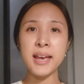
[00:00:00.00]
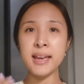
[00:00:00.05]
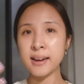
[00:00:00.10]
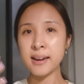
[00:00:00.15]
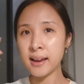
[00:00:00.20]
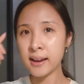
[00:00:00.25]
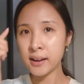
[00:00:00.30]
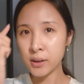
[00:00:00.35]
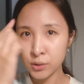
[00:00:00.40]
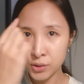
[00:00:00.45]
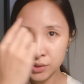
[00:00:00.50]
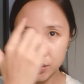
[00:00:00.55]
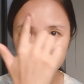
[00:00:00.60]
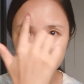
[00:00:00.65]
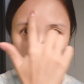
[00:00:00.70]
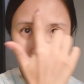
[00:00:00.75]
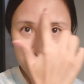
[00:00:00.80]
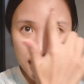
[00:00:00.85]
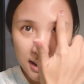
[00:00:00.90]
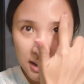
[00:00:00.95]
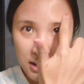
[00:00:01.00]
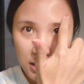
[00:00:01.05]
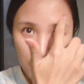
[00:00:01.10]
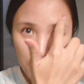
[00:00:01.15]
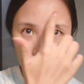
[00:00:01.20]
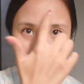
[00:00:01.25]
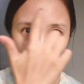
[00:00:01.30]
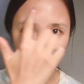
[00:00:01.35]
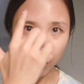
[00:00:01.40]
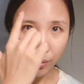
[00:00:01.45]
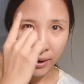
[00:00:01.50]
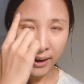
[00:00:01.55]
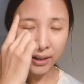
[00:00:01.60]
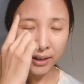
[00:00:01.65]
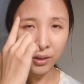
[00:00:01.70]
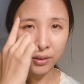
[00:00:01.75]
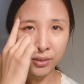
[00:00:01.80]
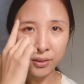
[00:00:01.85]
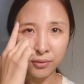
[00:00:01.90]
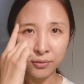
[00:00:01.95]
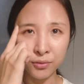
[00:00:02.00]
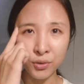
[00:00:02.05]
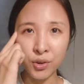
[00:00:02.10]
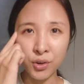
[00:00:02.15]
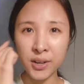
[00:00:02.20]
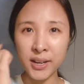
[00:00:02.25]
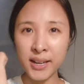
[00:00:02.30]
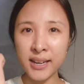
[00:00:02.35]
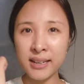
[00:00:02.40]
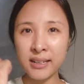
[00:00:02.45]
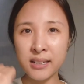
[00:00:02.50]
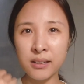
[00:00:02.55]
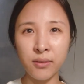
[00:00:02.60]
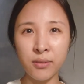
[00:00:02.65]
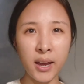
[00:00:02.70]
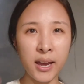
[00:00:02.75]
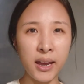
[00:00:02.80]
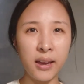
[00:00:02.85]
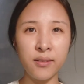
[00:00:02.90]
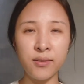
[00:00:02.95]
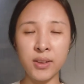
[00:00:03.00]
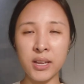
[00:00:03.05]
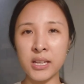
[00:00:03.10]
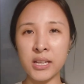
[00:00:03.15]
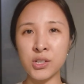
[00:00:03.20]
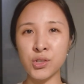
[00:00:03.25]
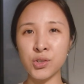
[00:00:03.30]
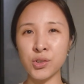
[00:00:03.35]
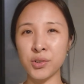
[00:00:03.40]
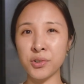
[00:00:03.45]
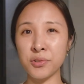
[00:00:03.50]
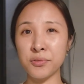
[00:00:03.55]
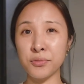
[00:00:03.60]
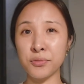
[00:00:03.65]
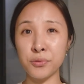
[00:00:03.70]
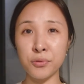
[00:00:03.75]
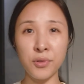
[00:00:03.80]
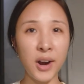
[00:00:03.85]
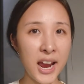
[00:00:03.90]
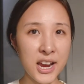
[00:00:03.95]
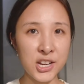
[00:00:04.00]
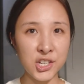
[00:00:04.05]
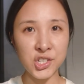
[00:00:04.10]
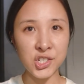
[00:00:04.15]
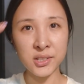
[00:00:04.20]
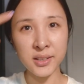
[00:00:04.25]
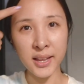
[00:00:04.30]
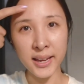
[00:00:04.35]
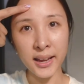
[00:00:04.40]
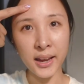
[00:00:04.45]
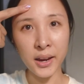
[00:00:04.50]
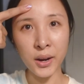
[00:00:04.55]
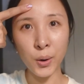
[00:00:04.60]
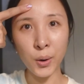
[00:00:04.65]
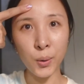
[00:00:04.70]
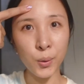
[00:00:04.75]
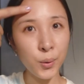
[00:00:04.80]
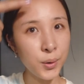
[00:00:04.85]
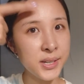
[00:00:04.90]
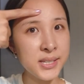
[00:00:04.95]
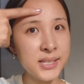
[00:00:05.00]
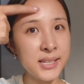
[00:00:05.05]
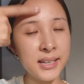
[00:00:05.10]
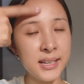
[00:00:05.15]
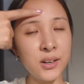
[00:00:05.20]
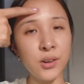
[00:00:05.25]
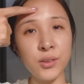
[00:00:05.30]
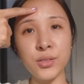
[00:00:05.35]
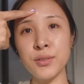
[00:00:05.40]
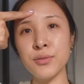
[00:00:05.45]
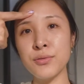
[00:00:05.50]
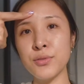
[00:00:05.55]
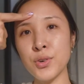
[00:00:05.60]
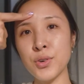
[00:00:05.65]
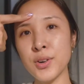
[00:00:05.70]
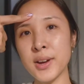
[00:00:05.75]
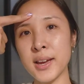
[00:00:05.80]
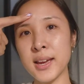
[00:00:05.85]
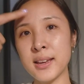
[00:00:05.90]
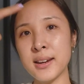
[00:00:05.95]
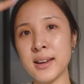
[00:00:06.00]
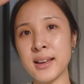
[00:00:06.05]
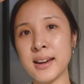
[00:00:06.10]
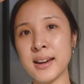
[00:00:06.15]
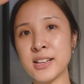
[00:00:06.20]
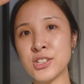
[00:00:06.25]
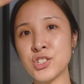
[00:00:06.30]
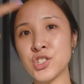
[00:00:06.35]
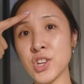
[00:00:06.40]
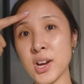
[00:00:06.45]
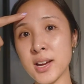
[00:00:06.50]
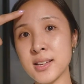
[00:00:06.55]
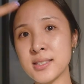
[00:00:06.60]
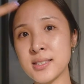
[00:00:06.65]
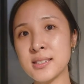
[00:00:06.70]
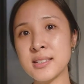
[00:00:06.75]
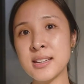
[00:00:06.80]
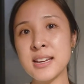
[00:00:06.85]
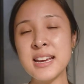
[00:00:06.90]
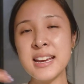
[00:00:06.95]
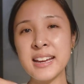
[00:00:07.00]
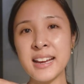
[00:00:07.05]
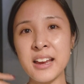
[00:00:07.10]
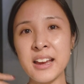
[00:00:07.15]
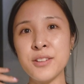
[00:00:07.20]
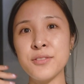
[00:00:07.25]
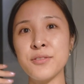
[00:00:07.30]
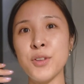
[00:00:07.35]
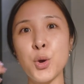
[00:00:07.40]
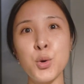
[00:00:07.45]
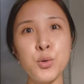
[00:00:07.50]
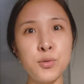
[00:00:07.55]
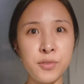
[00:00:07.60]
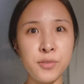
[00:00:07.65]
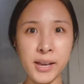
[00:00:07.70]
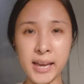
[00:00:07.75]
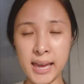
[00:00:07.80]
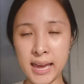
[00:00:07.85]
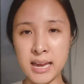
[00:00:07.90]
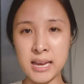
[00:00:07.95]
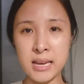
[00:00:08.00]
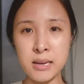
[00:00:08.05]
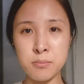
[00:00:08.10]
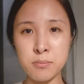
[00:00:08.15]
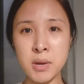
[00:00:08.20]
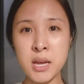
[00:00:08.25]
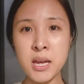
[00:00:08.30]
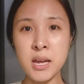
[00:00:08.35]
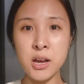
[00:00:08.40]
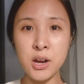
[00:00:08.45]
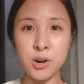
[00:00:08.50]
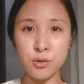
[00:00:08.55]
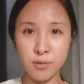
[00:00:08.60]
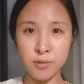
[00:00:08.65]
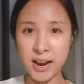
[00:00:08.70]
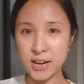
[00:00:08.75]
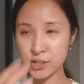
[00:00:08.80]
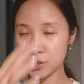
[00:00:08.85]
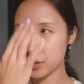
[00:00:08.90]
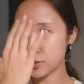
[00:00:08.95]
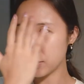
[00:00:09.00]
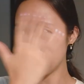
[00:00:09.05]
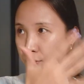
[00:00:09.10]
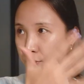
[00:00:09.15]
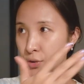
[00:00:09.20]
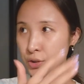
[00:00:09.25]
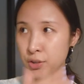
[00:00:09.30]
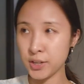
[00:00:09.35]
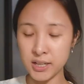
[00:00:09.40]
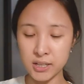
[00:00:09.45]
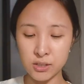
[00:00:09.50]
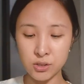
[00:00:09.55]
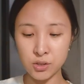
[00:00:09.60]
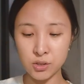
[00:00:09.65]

And I also get red on the forehead if I have any sort of rash. Like I always see it on the forehead, and I just kind of overcame a rash on the forehead.